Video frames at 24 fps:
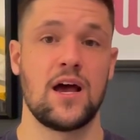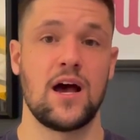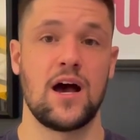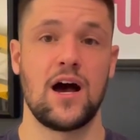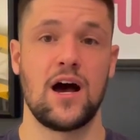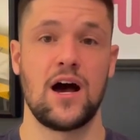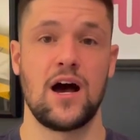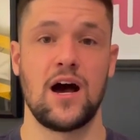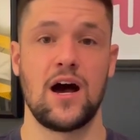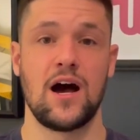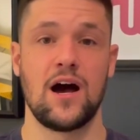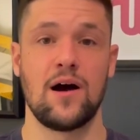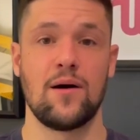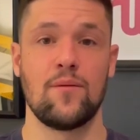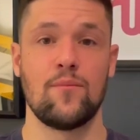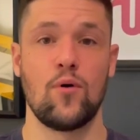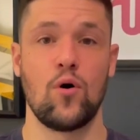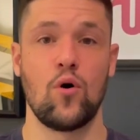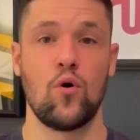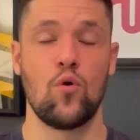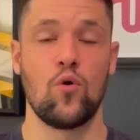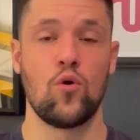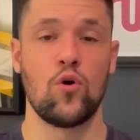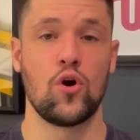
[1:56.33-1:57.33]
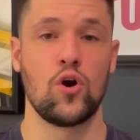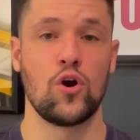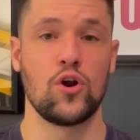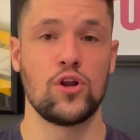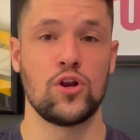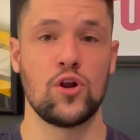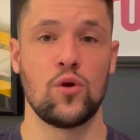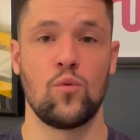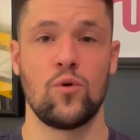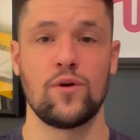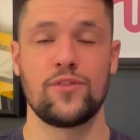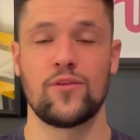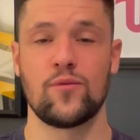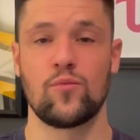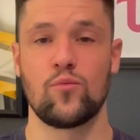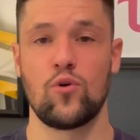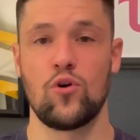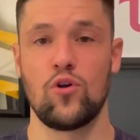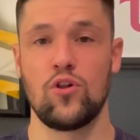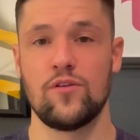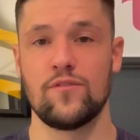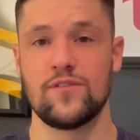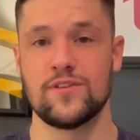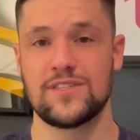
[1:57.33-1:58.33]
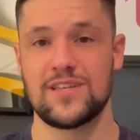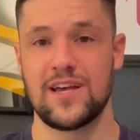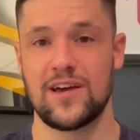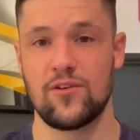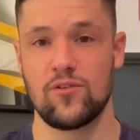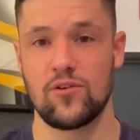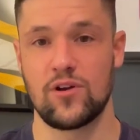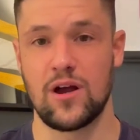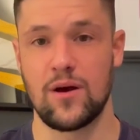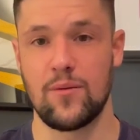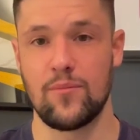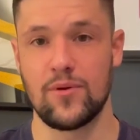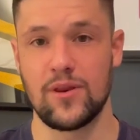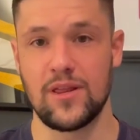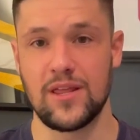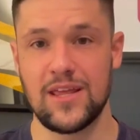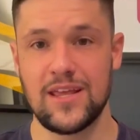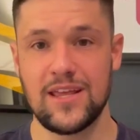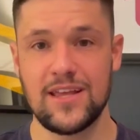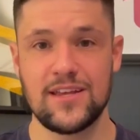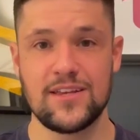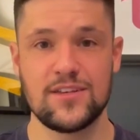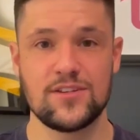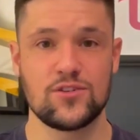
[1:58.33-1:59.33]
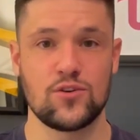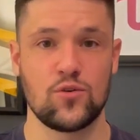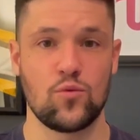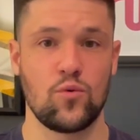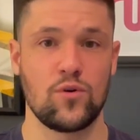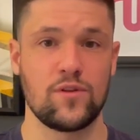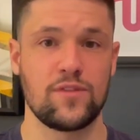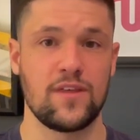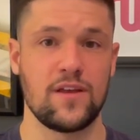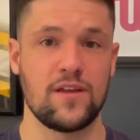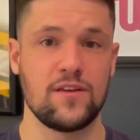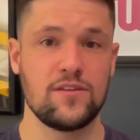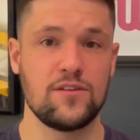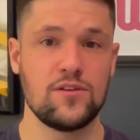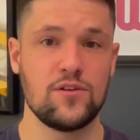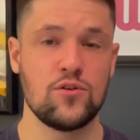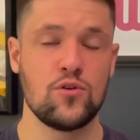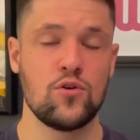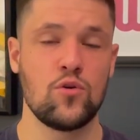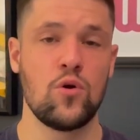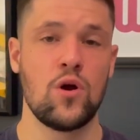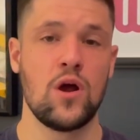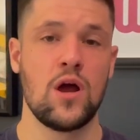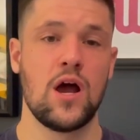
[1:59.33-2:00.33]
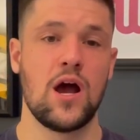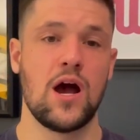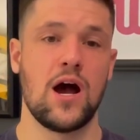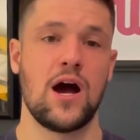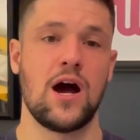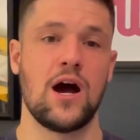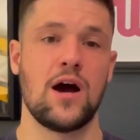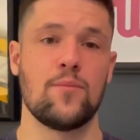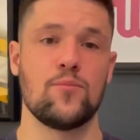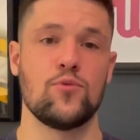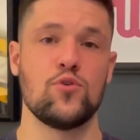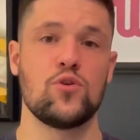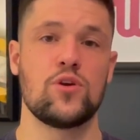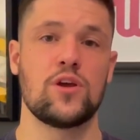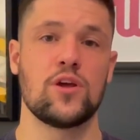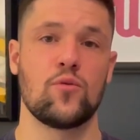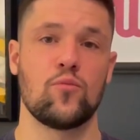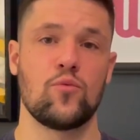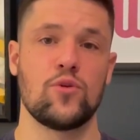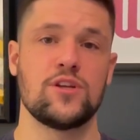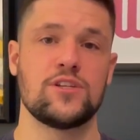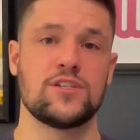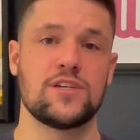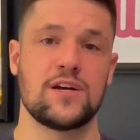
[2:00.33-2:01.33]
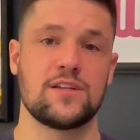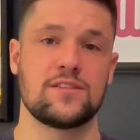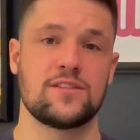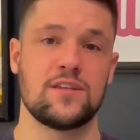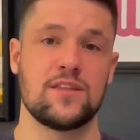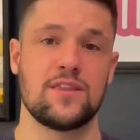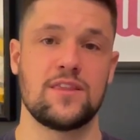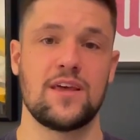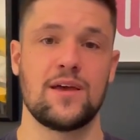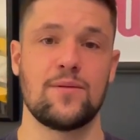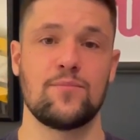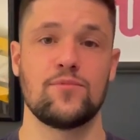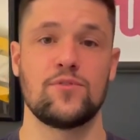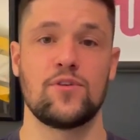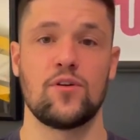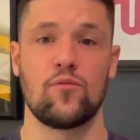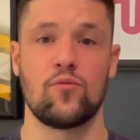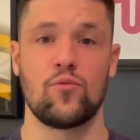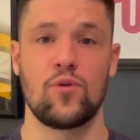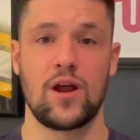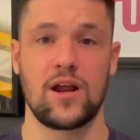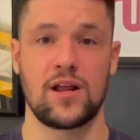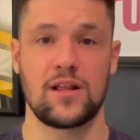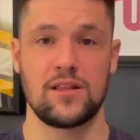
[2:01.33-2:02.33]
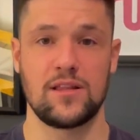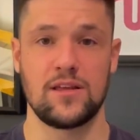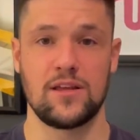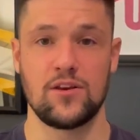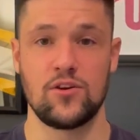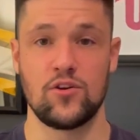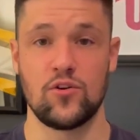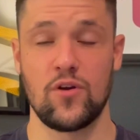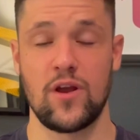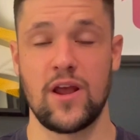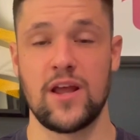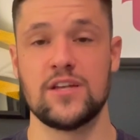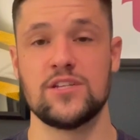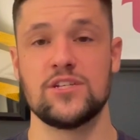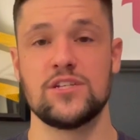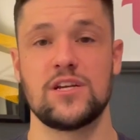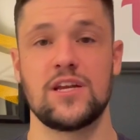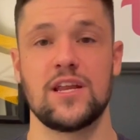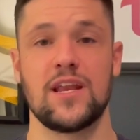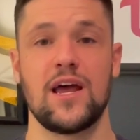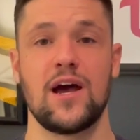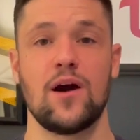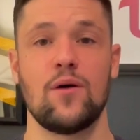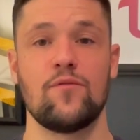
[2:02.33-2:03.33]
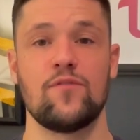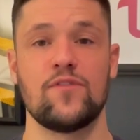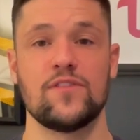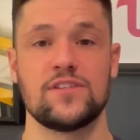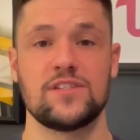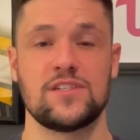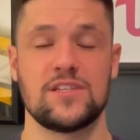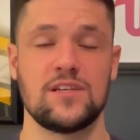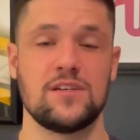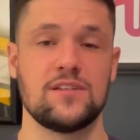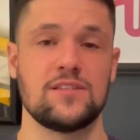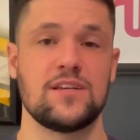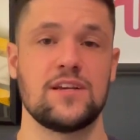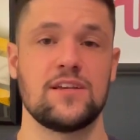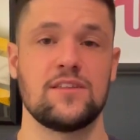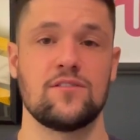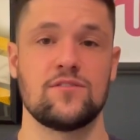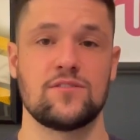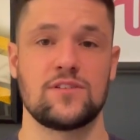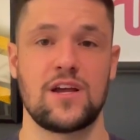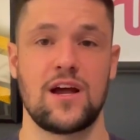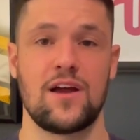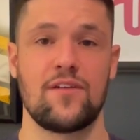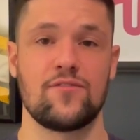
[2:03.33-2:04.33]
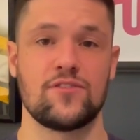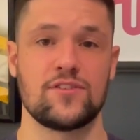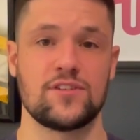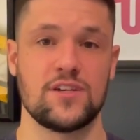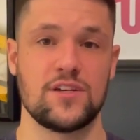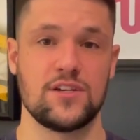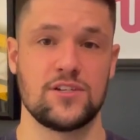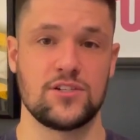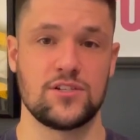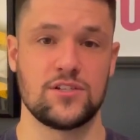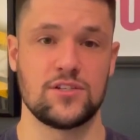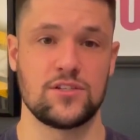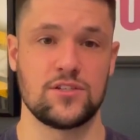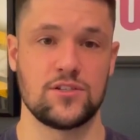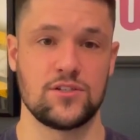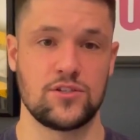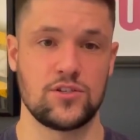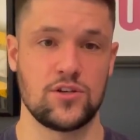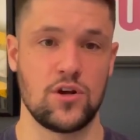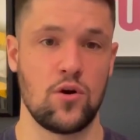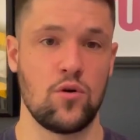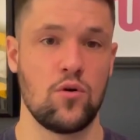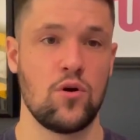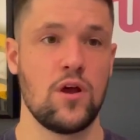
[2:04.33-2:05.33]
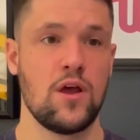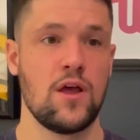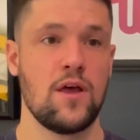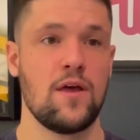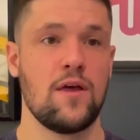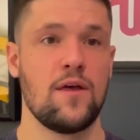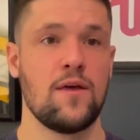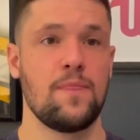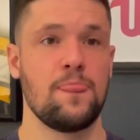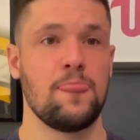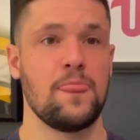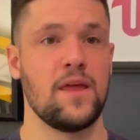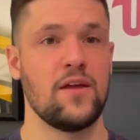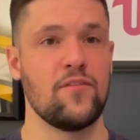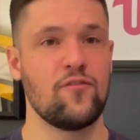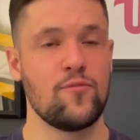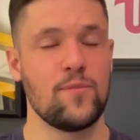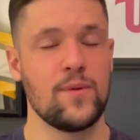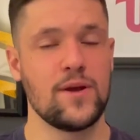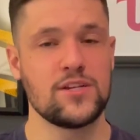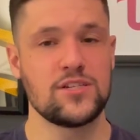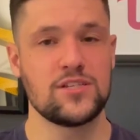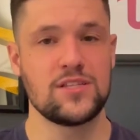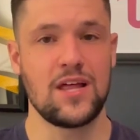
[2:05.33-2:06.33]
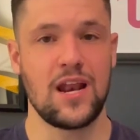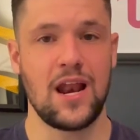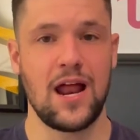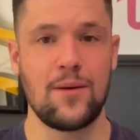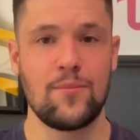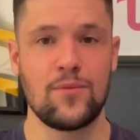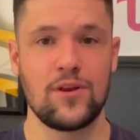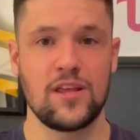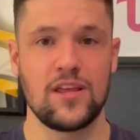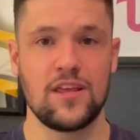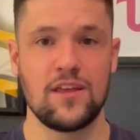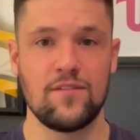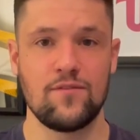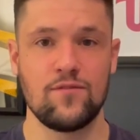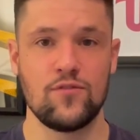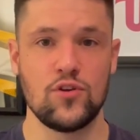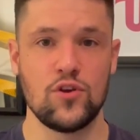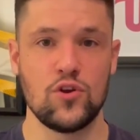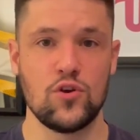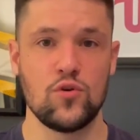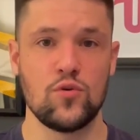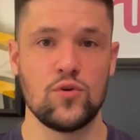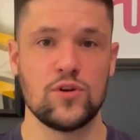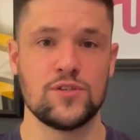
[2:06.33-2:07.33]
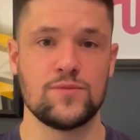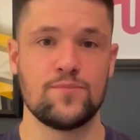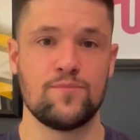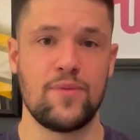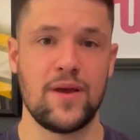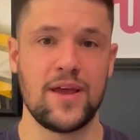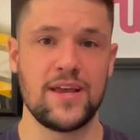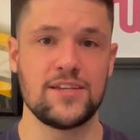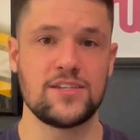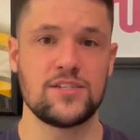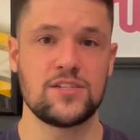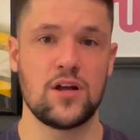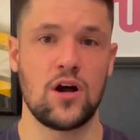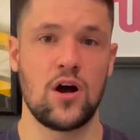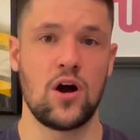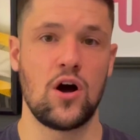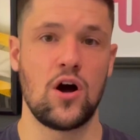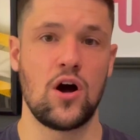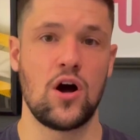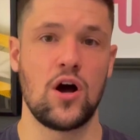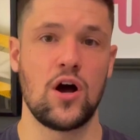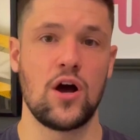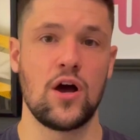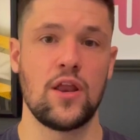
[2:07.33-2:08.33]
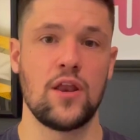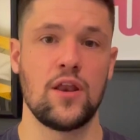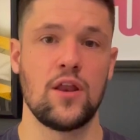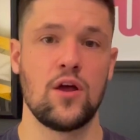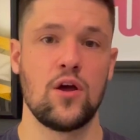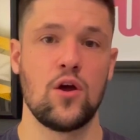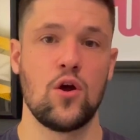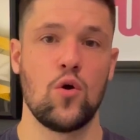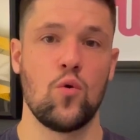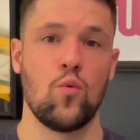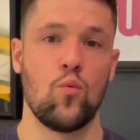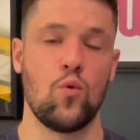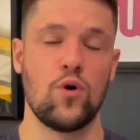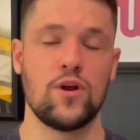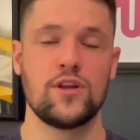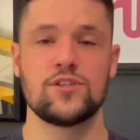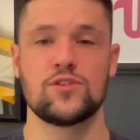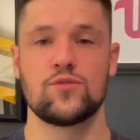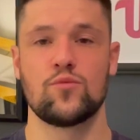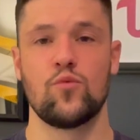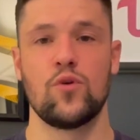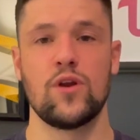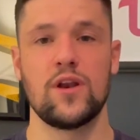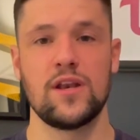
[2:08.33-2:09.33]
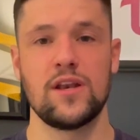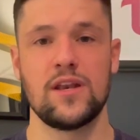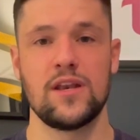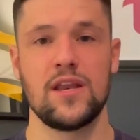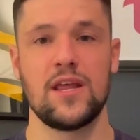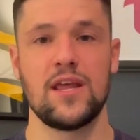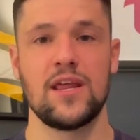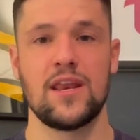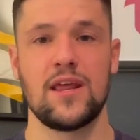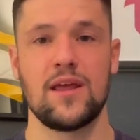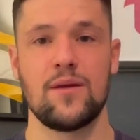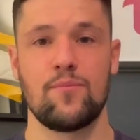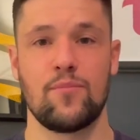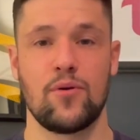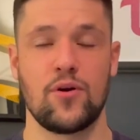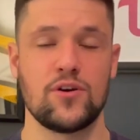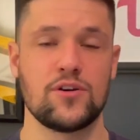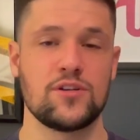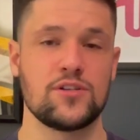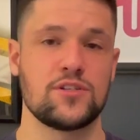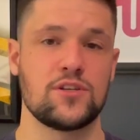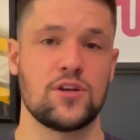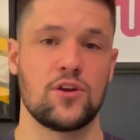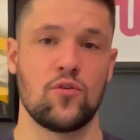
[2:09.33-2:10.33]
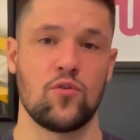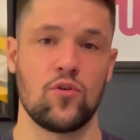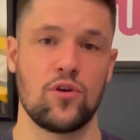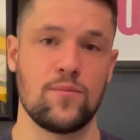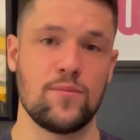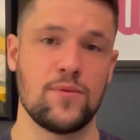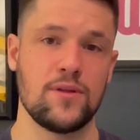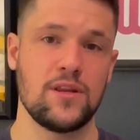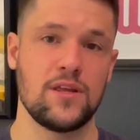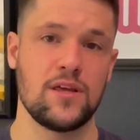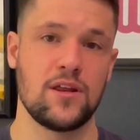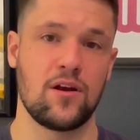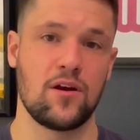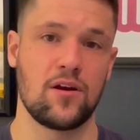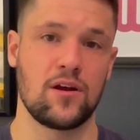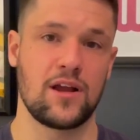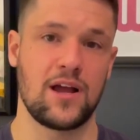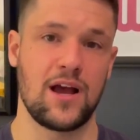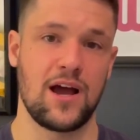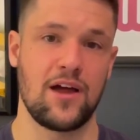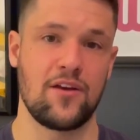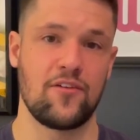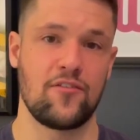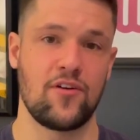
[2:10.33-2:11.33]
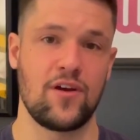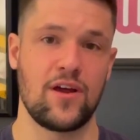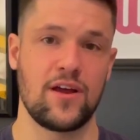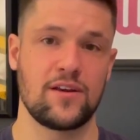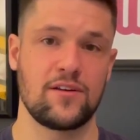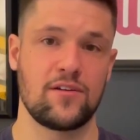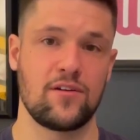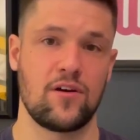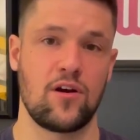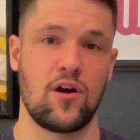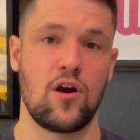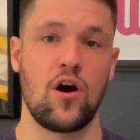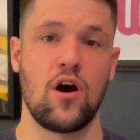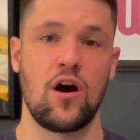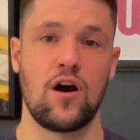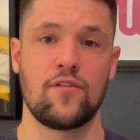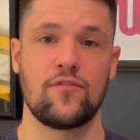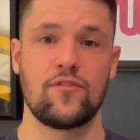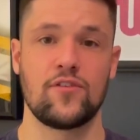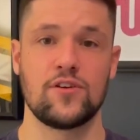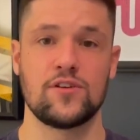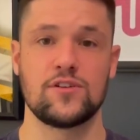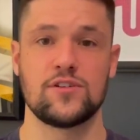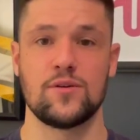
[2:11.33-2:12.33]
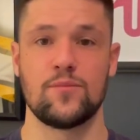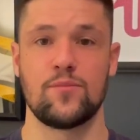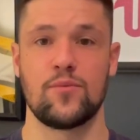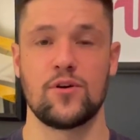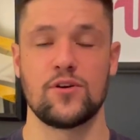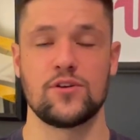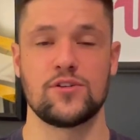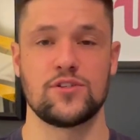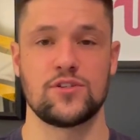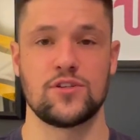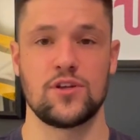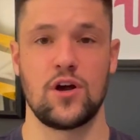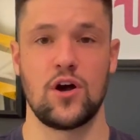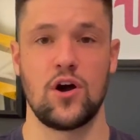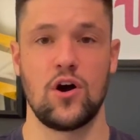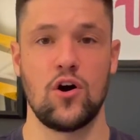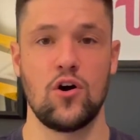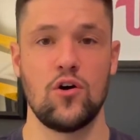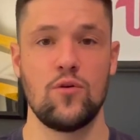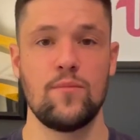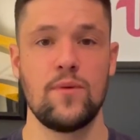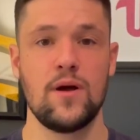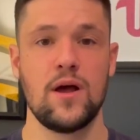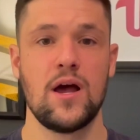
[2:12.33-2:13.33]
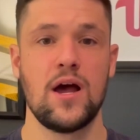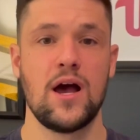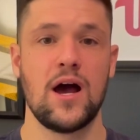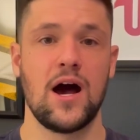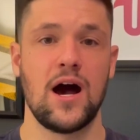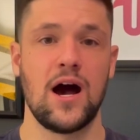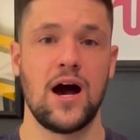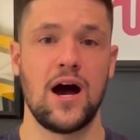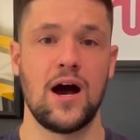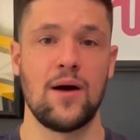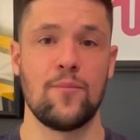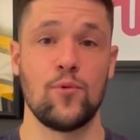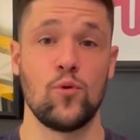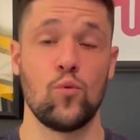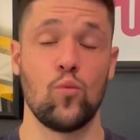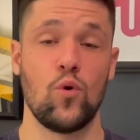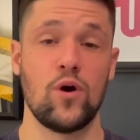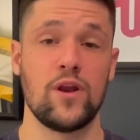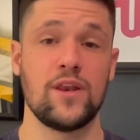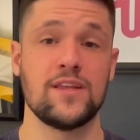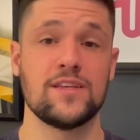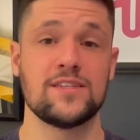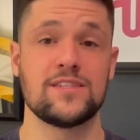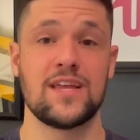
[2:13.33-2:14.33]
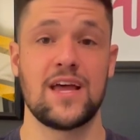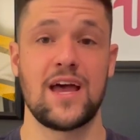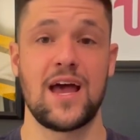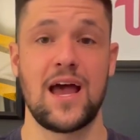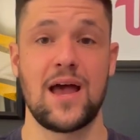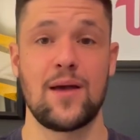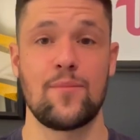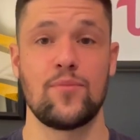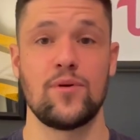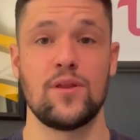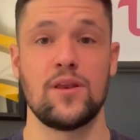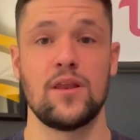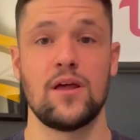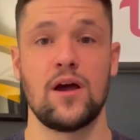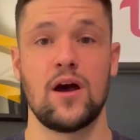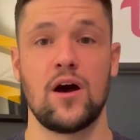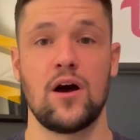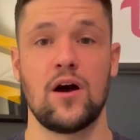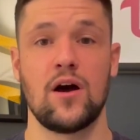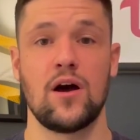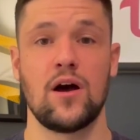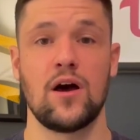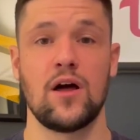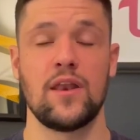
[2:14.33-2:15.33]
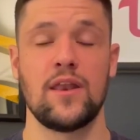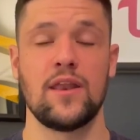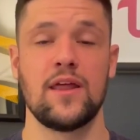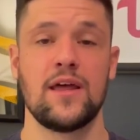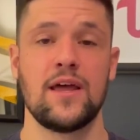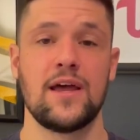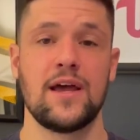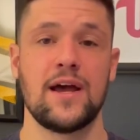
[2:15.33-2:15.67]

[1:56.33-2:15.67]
or what the role of a title company is or what they do, you can reach out to them directly, and agent can help facilitate those conversations. And so the information that I'm going to give you is based on what is written in a purchase agreement, in our contract or our offer to purchase a home, and what needs to happen on